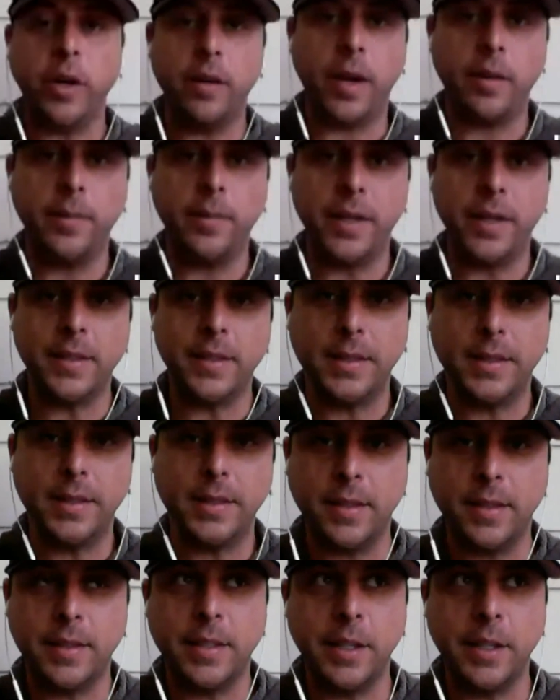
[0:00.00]
business
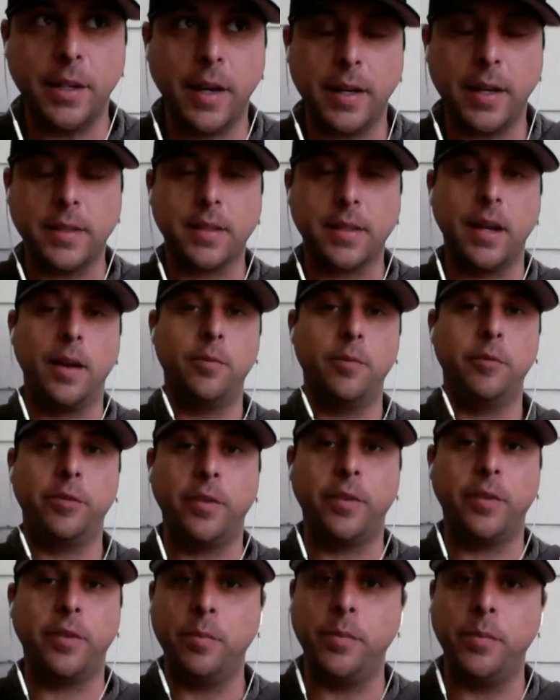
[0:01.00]
this year has come
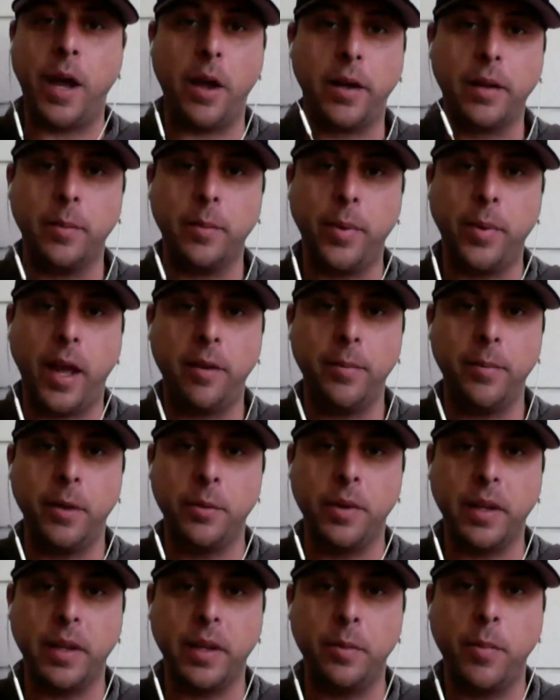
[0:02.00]
from pounding the pavement
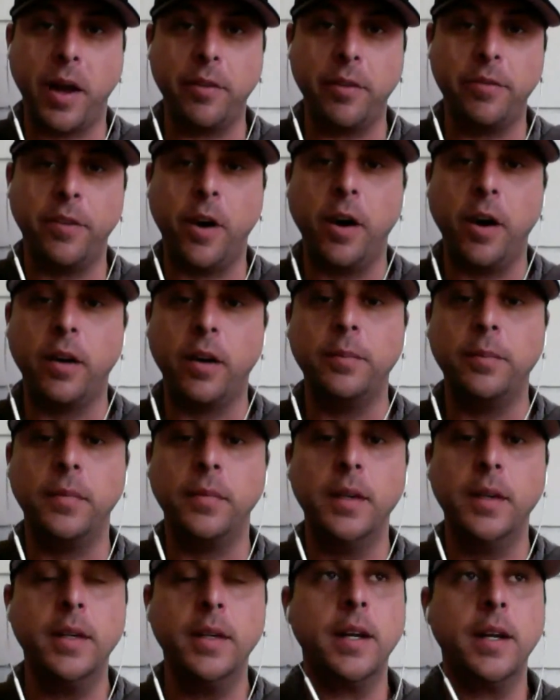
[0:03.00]
within my farm.
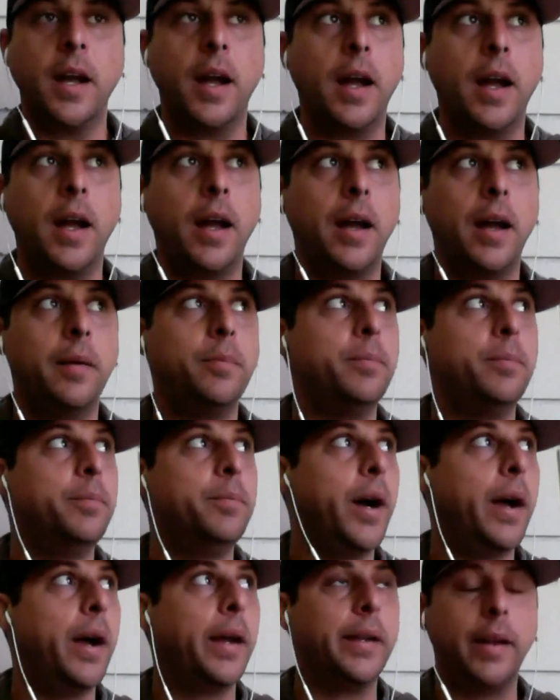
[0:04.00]

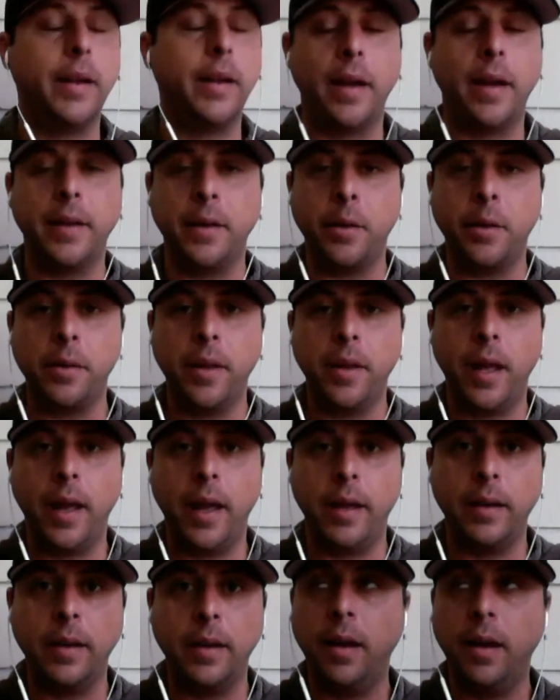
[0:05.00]
But I know
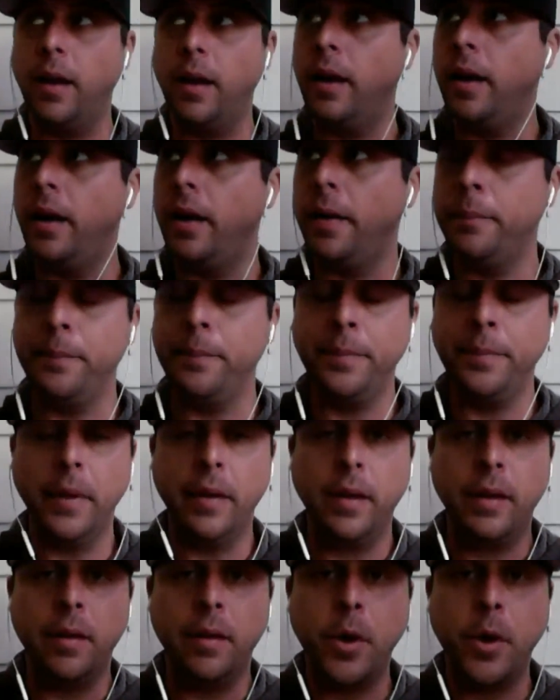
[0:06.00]
that
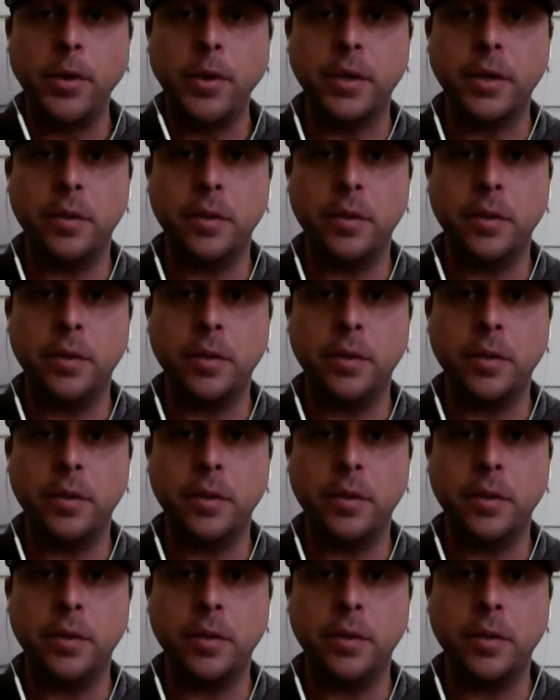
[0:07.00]
most home